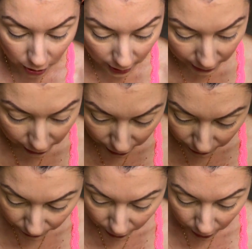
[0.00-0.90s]
like, you
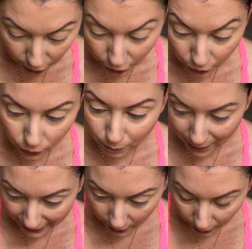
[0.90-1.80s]
know, too
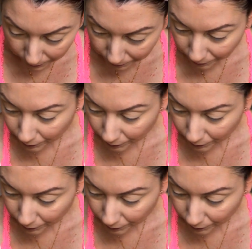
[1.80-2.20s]
mega.